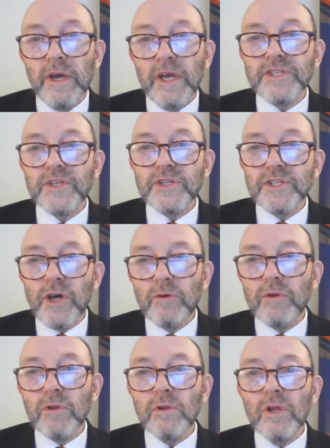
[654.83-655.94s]
is the
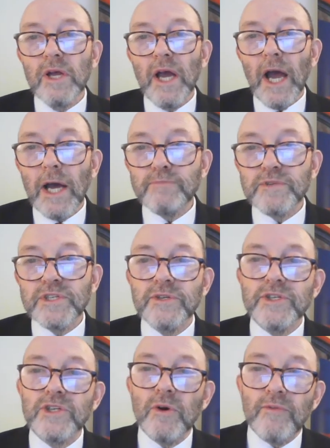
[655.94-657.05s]
total
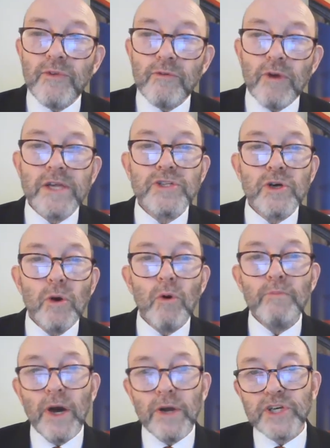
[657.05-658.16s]
absence of threat or
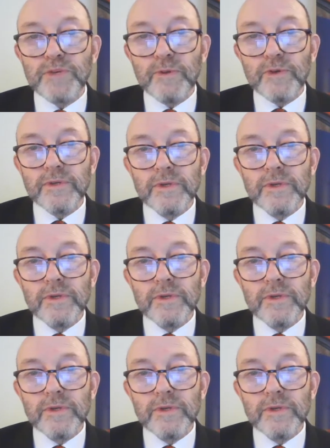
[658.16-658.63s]
punishment.